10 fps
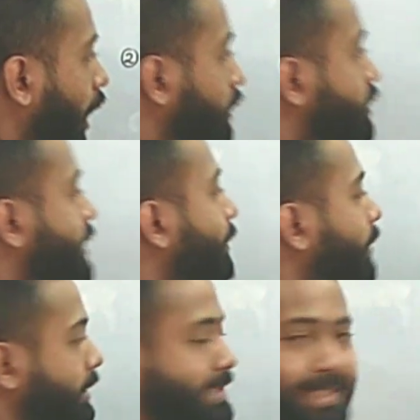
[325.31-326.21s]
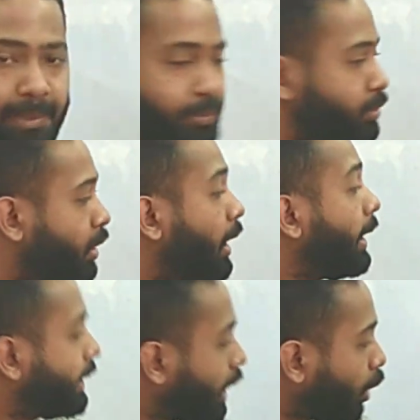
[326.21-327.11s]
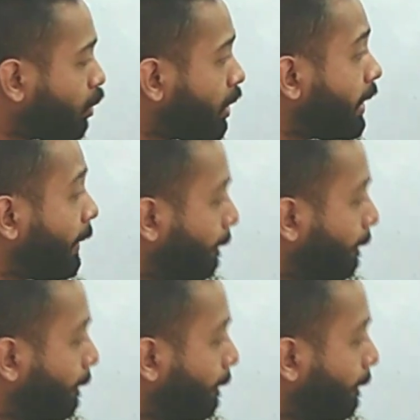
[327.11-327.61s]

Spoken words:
other step, in step 2. Now,